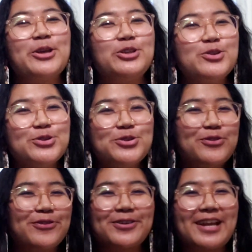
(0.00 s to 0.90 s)
You
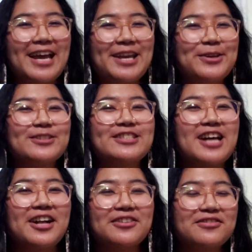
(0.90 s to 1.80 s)
forget
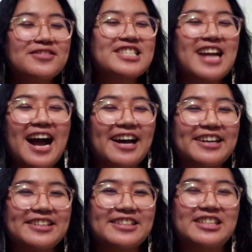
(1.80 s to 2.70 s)
yourself,
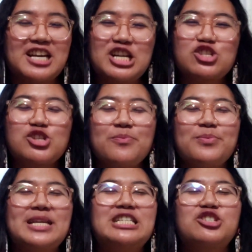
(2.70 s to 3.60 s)
child,
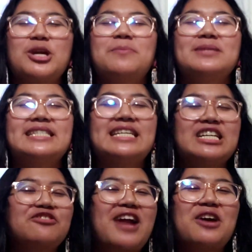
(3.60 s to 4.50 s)
tripping, traipsing
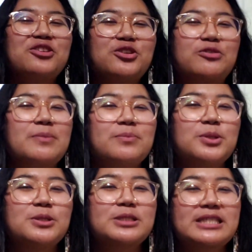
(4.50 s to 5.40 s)
around your
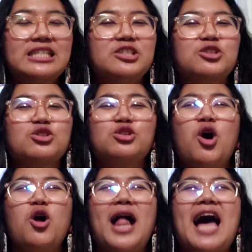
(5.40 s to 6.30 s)
ripples till your
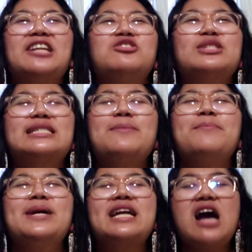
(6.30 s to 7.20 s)
soul had you
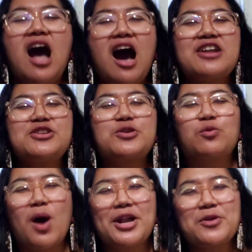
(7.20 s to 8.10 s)
slipping
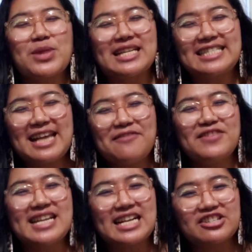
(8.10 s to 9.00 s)
underwater with a
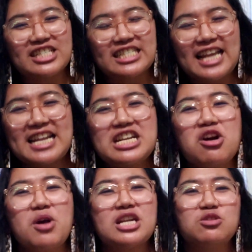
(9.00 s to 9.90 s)
deafening
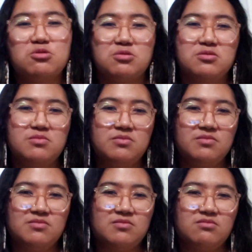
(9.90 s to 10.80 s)
crescendo and ooh,
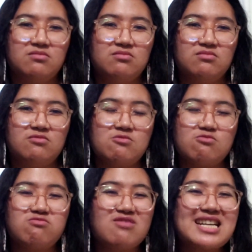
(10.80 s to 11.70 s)

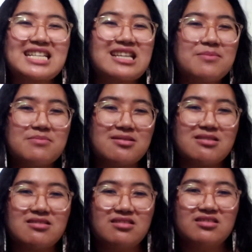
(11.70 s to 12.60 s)
what a
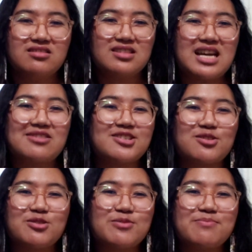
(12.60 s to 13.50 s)
tumble down your
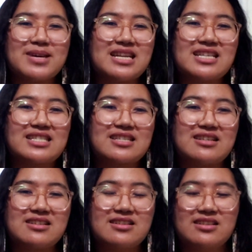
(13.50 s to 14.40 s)
own
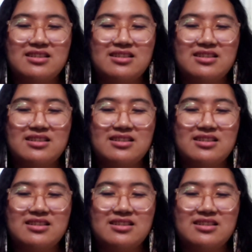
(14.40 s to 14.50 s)
pedestal.